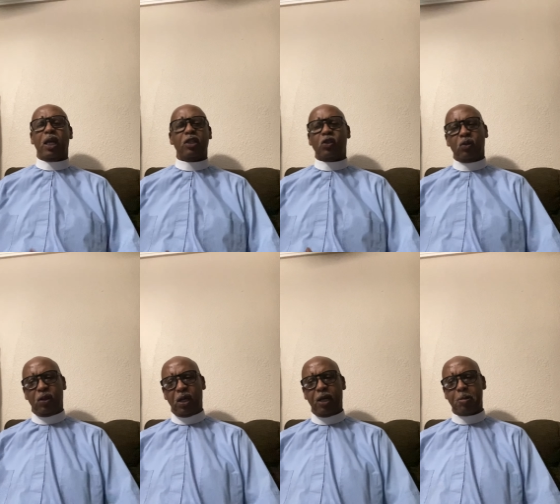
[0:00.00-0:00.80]
I saw
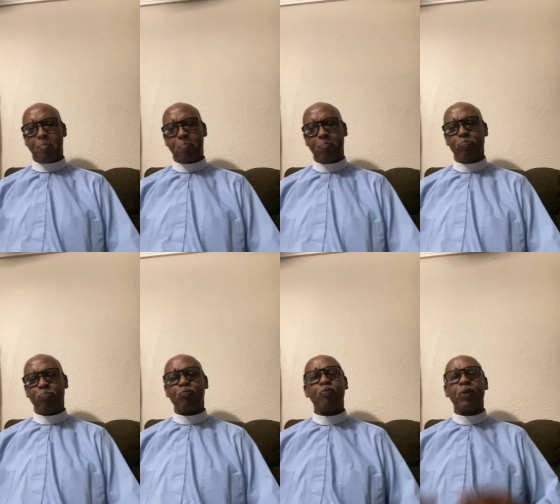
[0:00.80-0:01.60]
that.
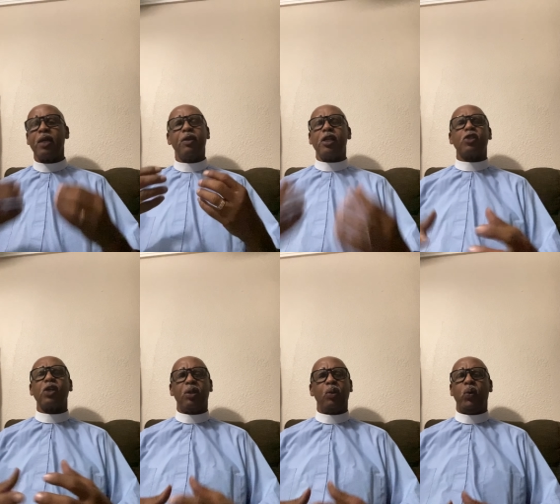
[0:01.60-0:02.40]
There's
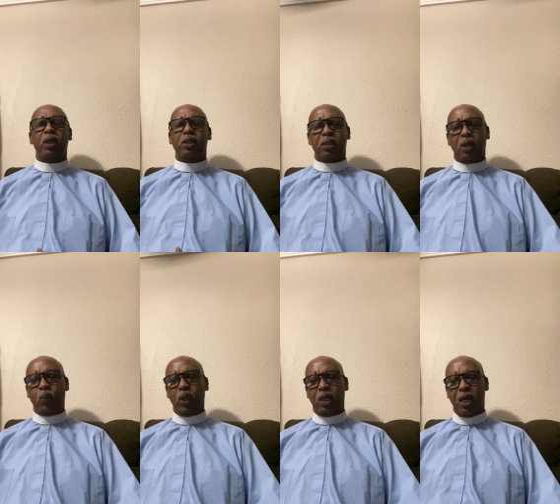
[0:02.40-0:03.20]
other ways that
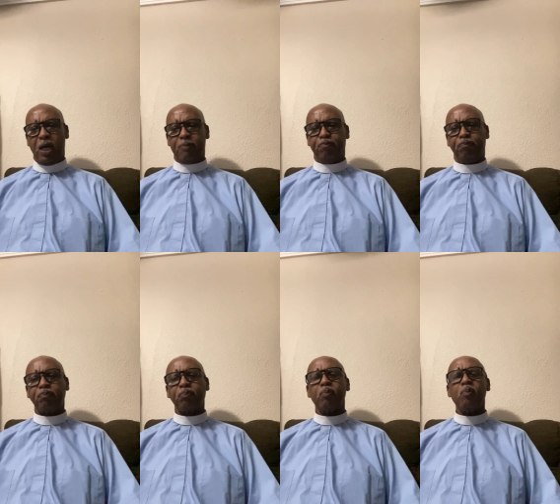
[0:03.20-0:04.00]
we can.
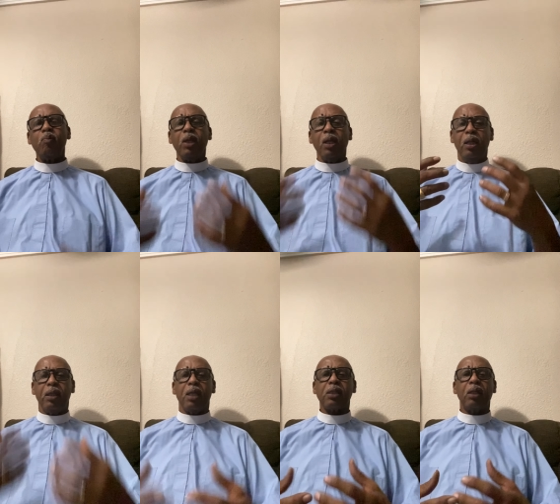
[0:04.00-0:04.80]

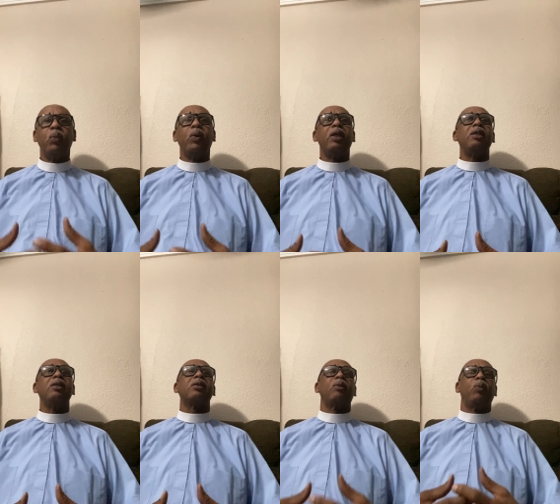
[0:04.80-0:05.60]
There's other
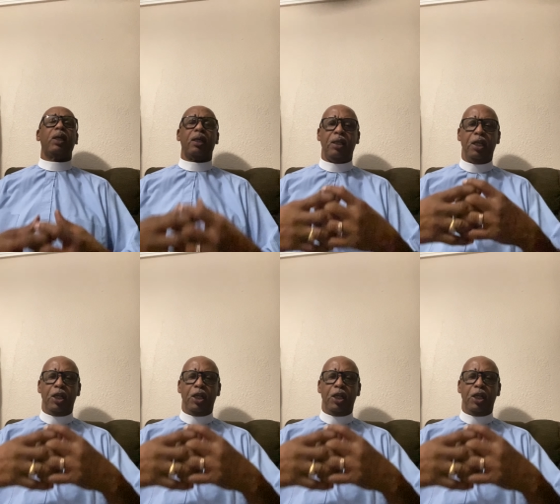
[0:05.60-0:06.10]
ways that we can